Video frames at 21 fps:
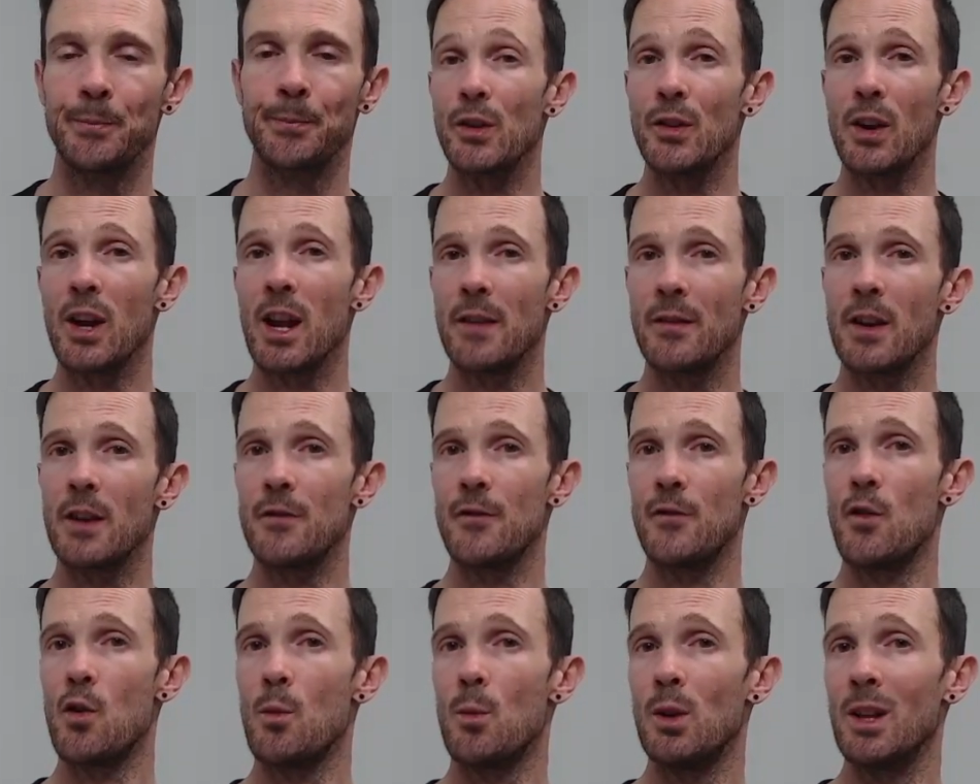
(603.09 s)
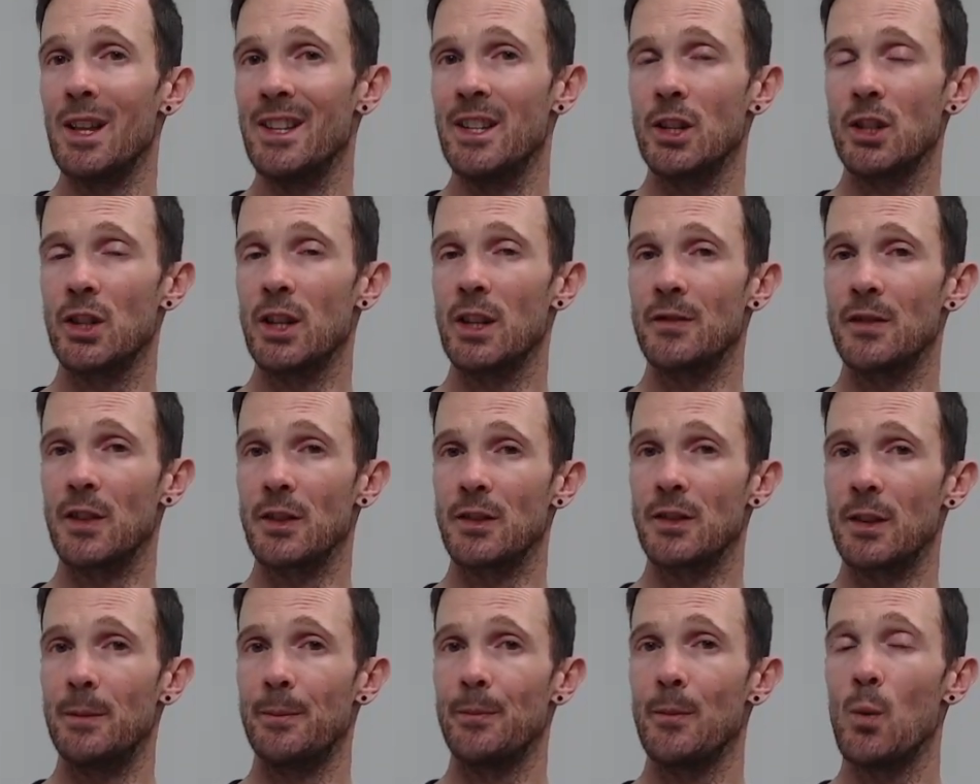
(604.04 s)
Not having a formal initiative
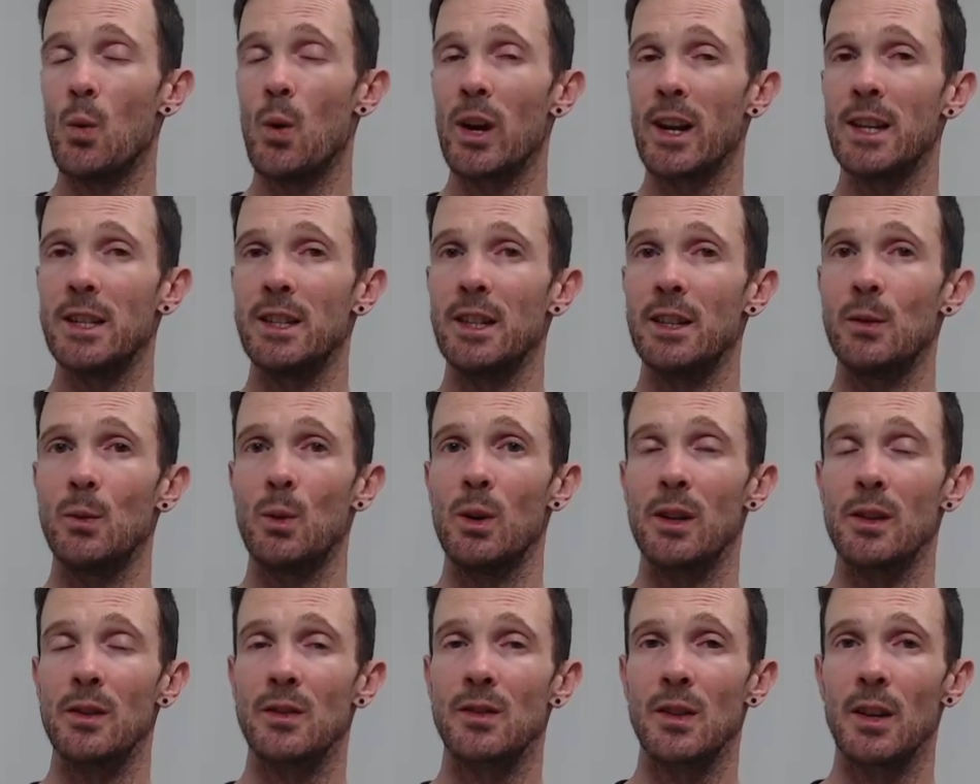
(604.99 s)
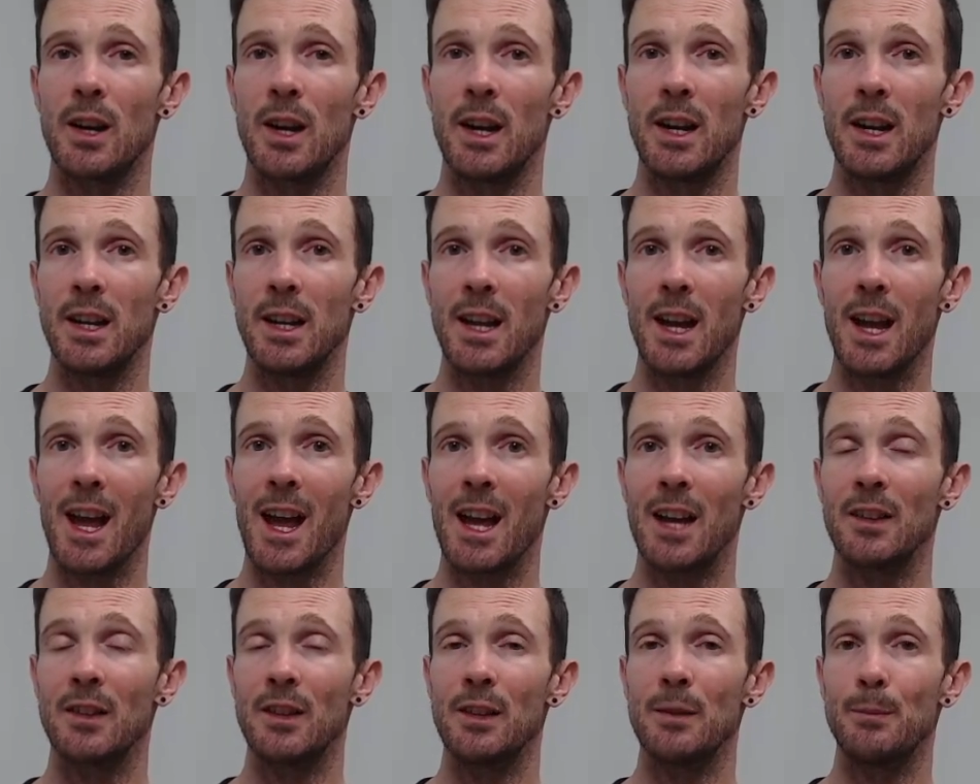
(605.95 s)
system, what I did was I
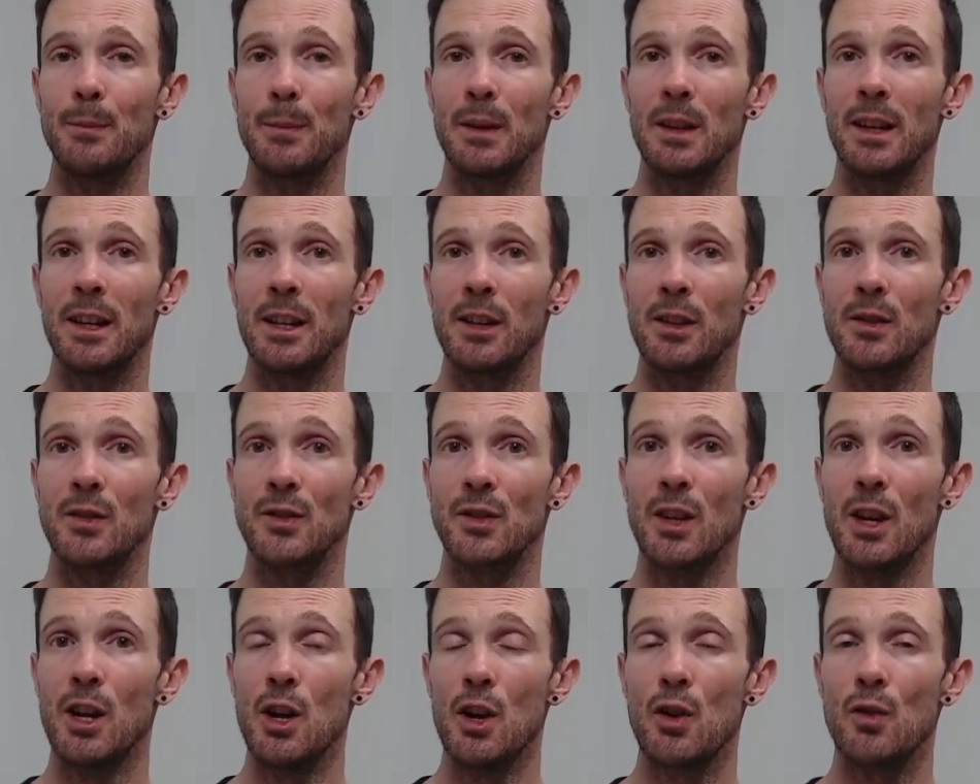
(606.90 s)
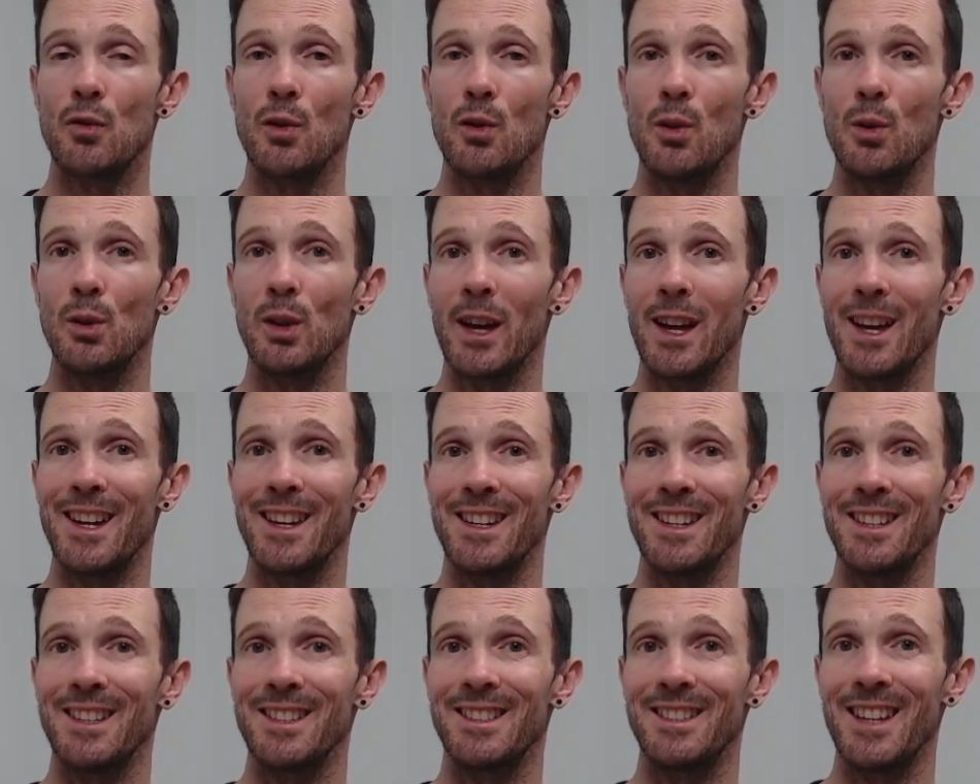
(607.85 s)
had the players roll a
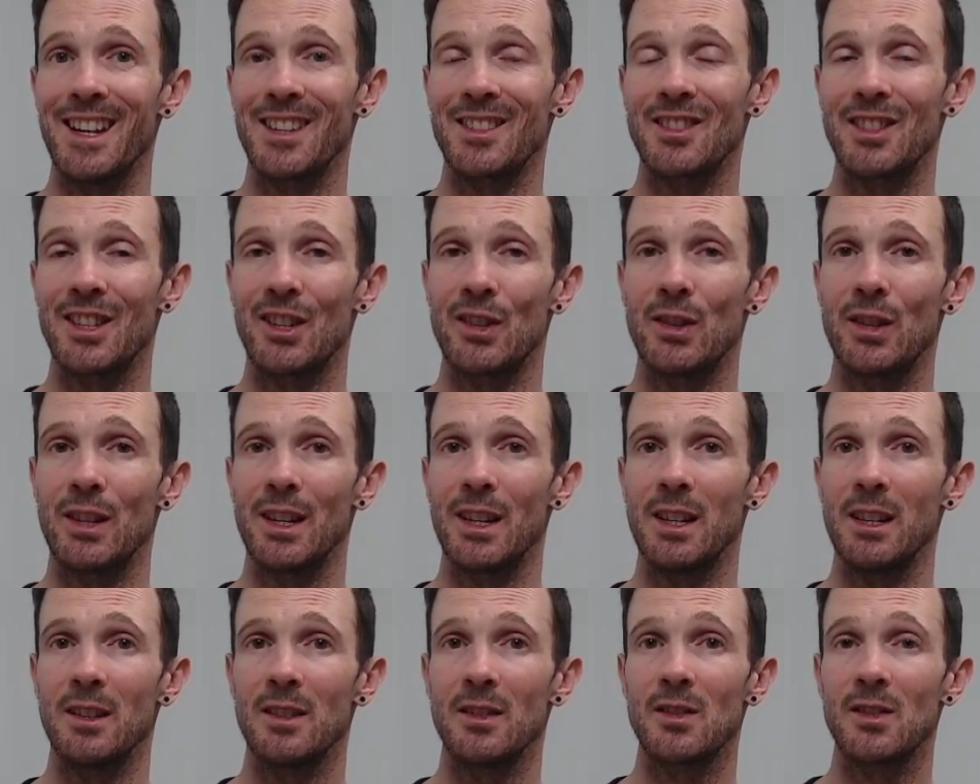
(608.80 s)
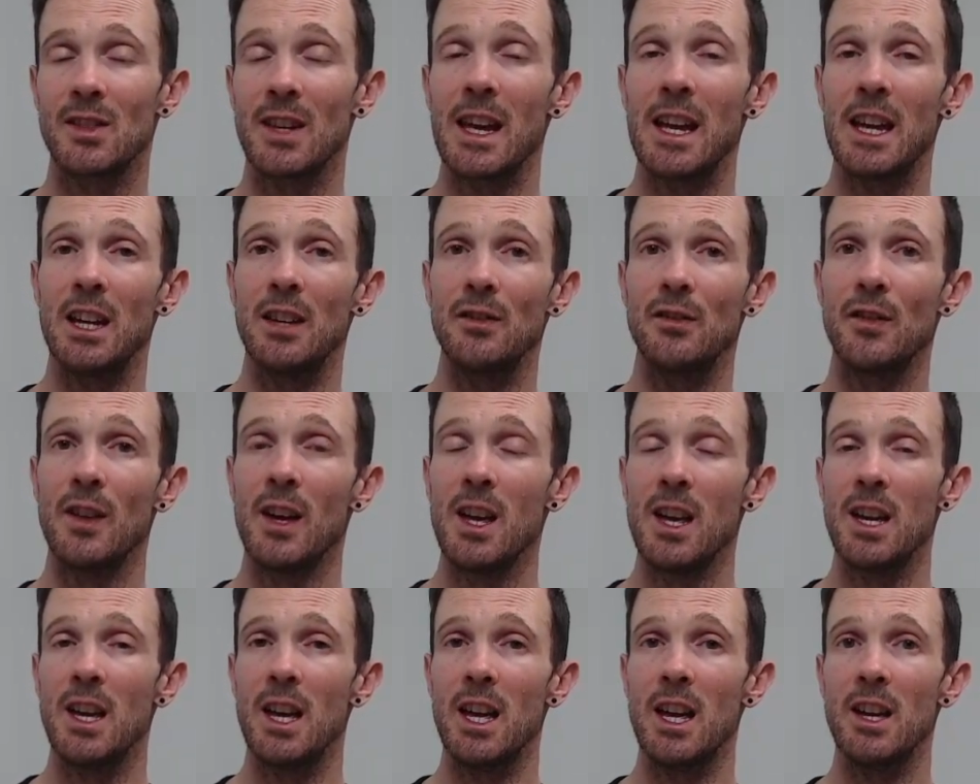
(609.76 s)
dexterity save
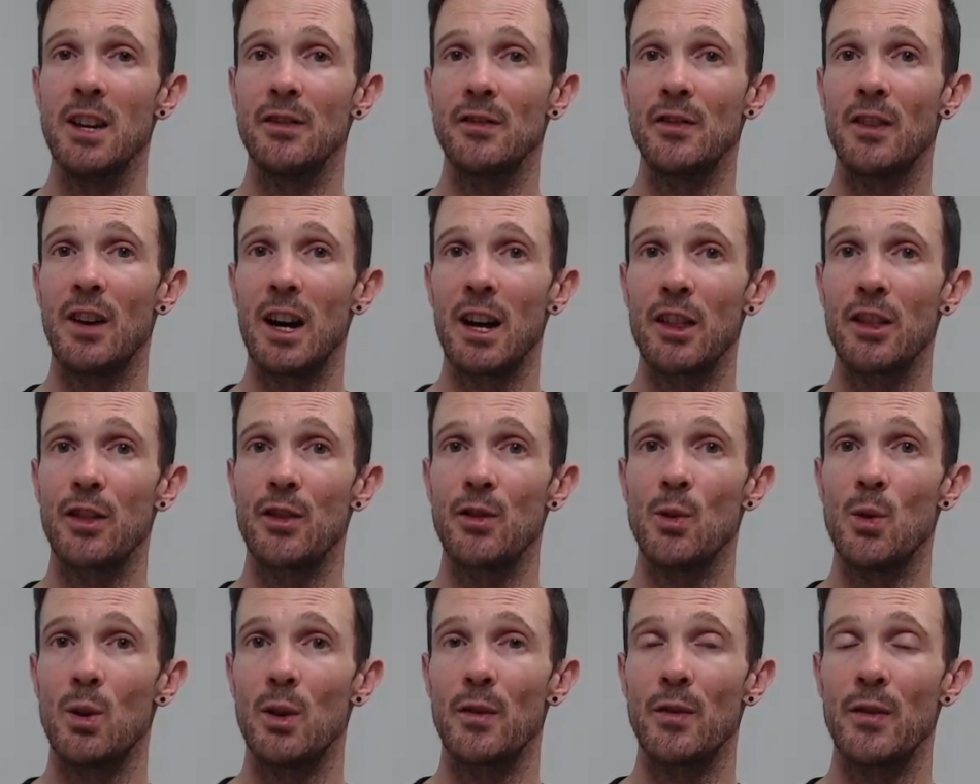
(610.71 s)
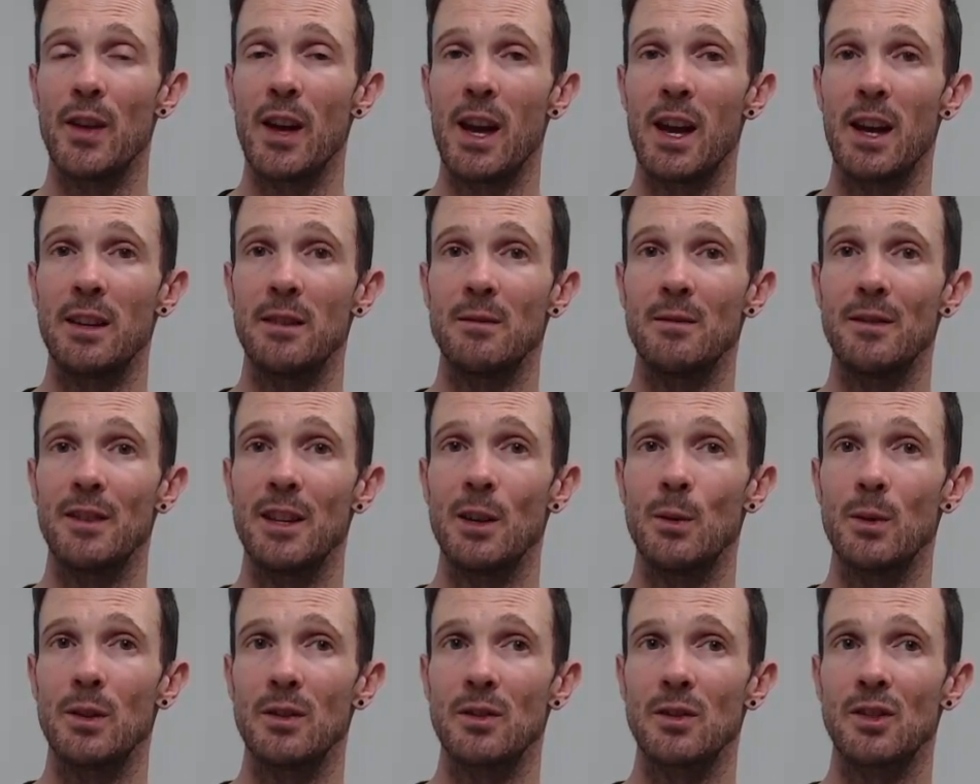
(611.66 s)
if I thought that there
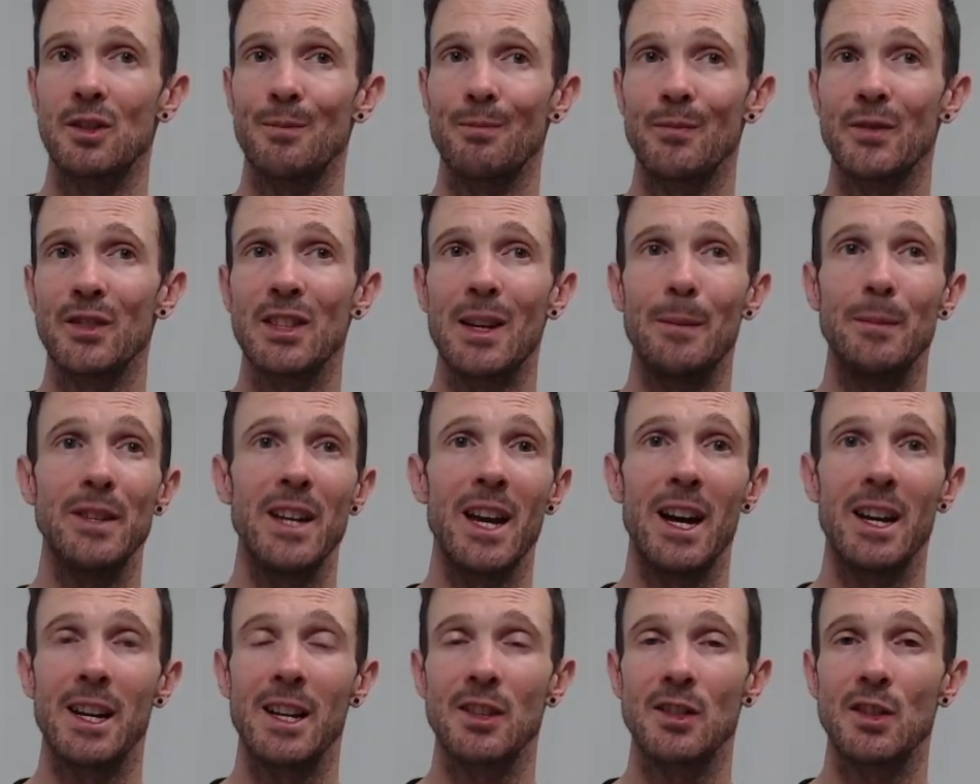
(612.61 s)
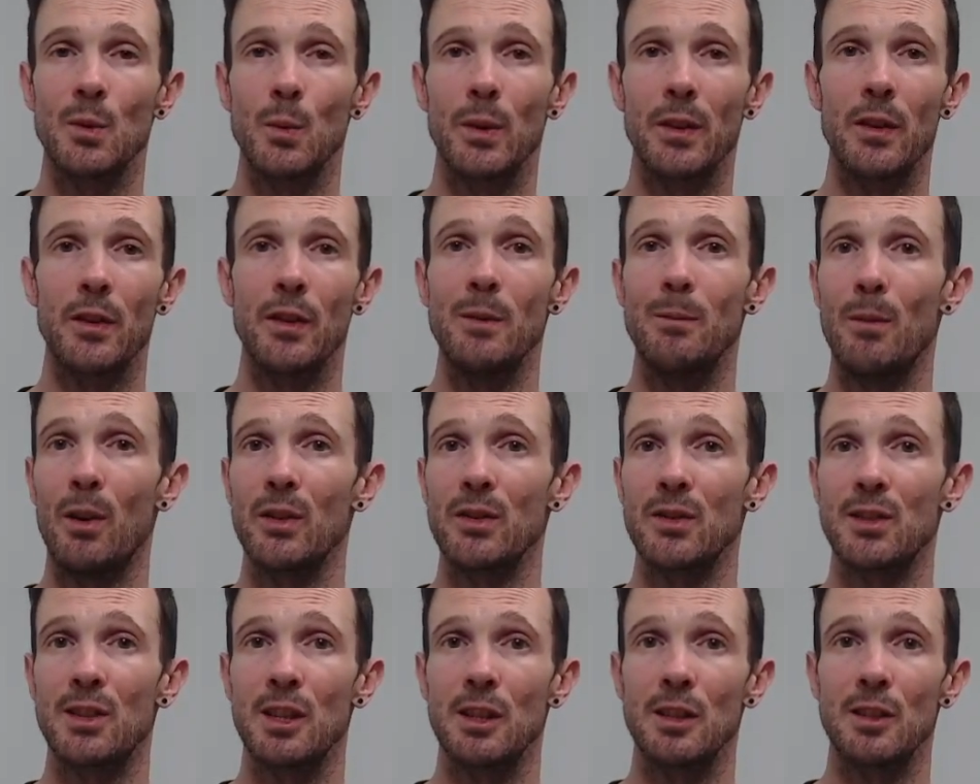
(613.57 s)
was some doubt as to whether the
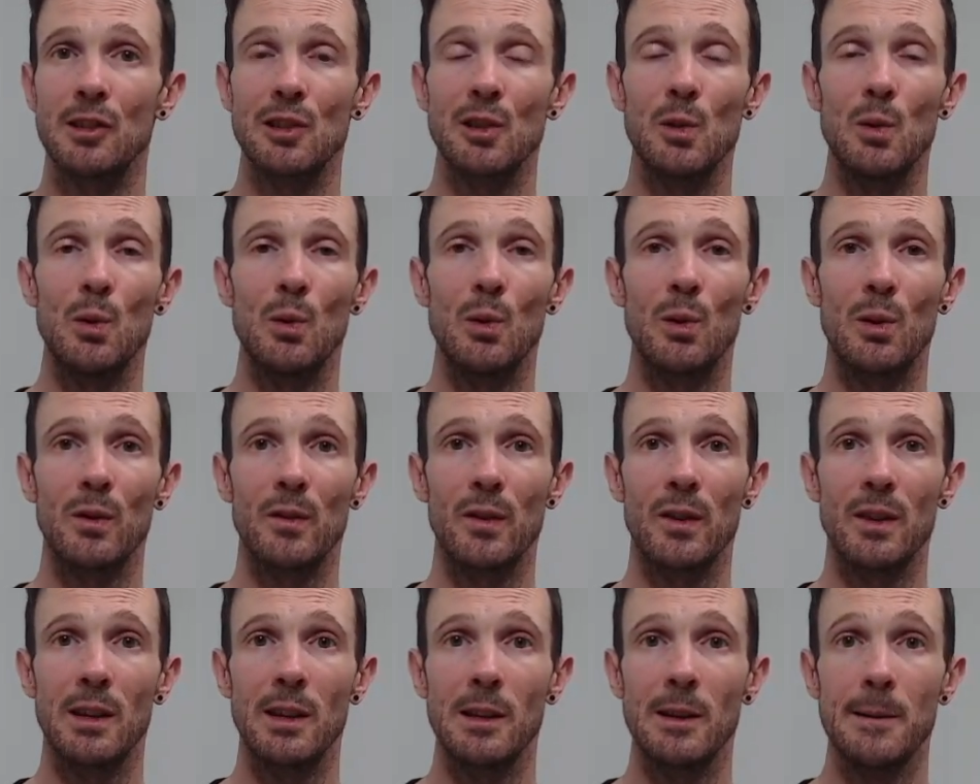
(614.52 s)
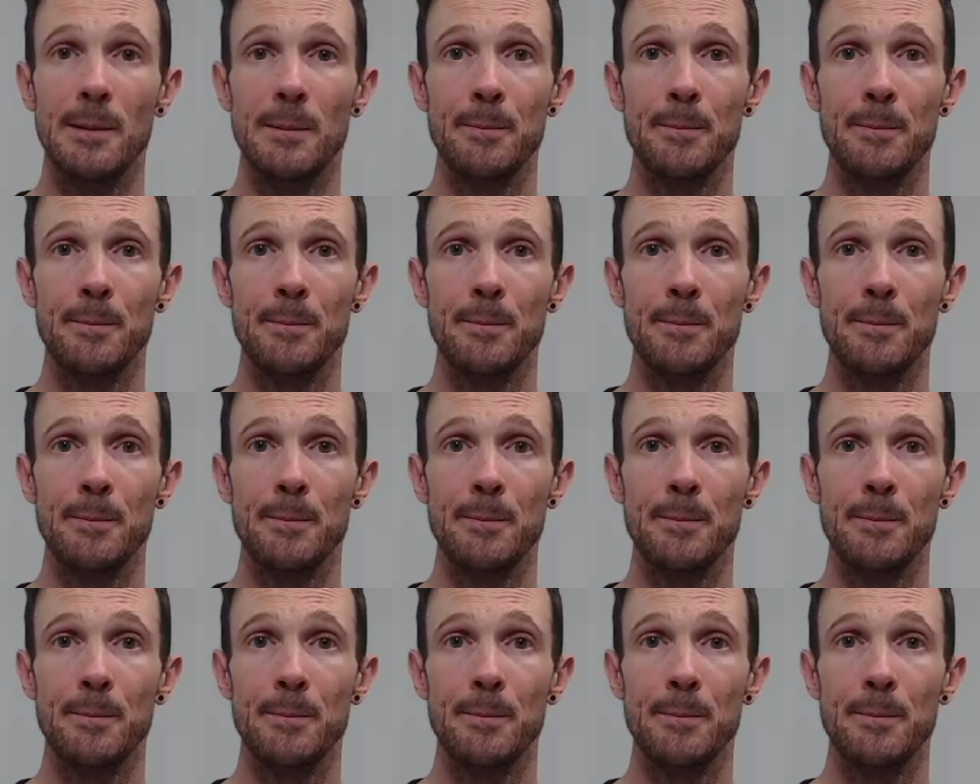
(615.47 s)
monsters or the